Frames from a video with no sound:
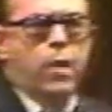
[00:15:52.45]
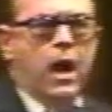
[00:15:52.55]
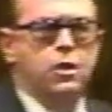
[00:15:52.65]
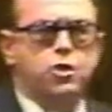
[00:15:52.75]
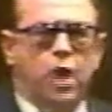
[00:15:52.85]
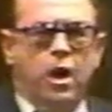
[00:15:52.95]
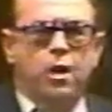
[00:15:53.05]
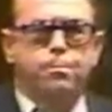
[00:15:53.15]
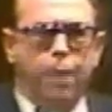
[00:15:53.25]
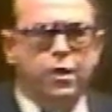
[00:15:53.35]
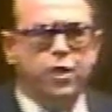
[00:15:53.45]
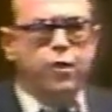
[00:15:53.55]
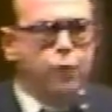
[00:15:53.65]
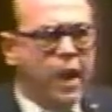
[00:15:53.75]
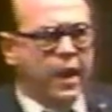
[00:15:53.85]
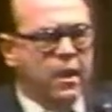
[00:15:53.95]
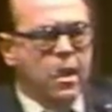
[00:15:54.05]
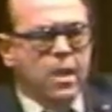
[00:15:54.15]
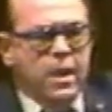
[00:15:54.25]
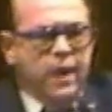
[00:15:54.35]
And while John Bunyan
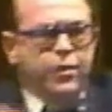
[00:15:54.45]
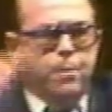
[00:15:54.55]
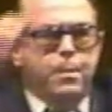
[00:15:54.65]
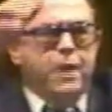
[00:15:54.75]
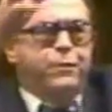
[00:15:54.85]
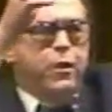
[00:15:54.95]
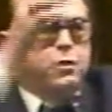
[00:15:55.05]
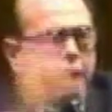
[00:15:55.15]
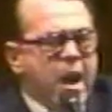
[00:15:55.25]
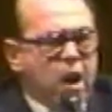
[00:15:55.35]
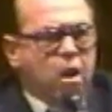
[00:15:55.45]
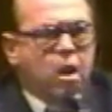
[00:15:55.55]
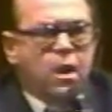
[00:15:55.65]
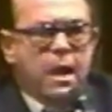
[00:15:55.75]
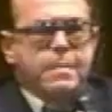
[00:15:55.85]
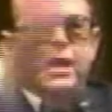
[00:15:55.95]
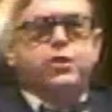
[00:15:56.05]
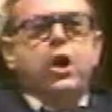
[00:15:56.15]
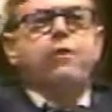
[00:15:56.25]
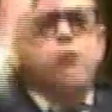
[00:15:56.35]
rotted in the Bedford jail, let
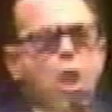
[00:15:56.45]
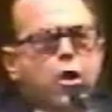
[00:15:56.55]
me serve